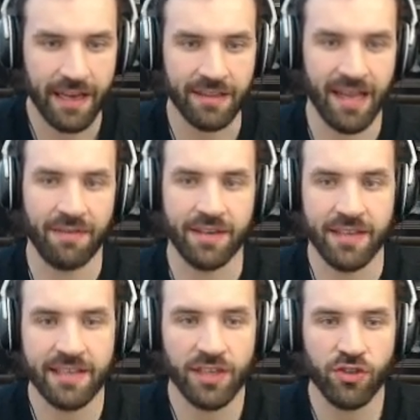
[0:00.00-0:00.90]
love it.
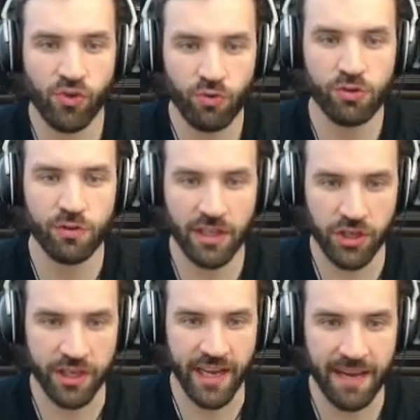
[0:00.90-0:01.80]
It's a true
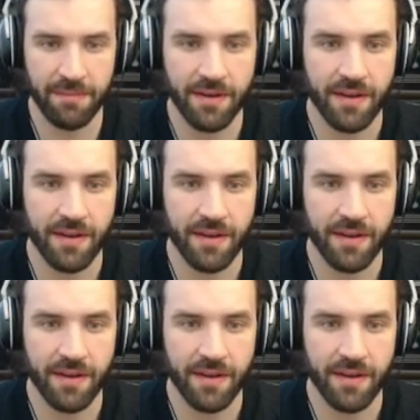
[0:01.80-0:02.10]
strategy game.